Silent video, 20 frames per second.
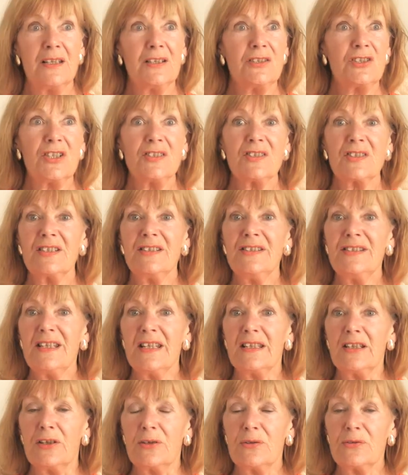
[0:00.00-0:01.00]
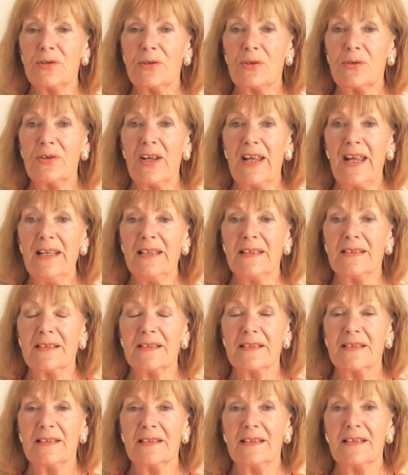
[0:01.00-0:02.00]
Just continue to
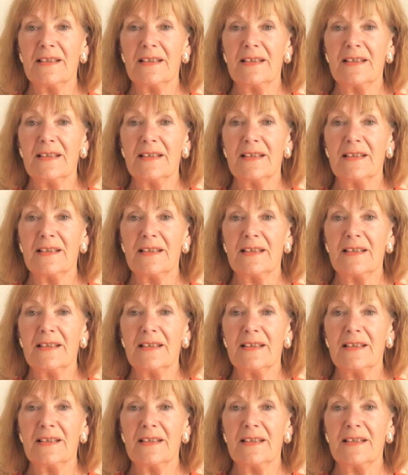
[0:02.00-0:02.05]
create.